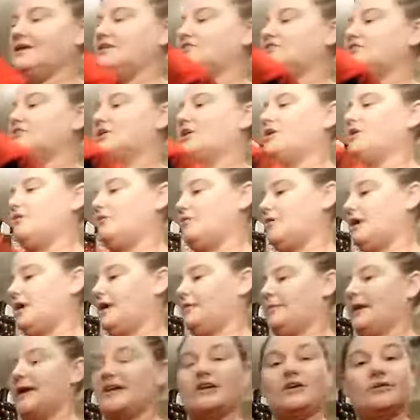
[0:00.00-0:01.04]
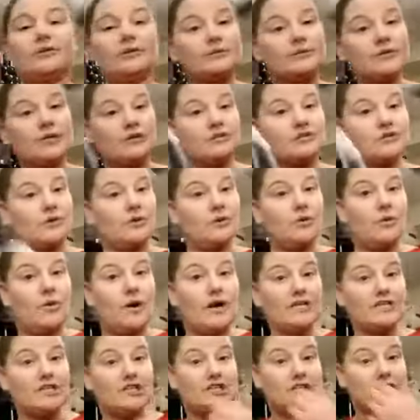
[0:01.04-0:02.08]
So I know there was also a
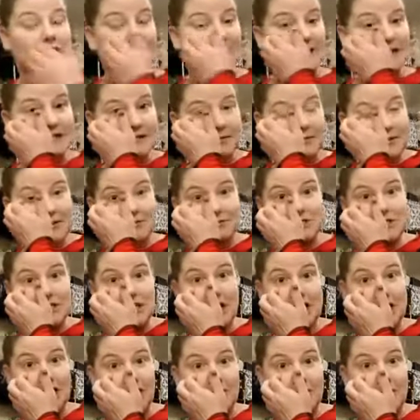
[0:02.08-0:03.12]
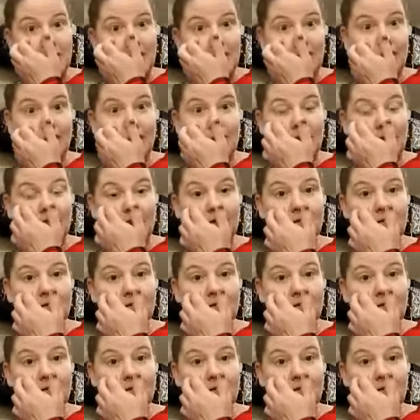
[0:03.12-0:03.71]
question, somebody was talking about,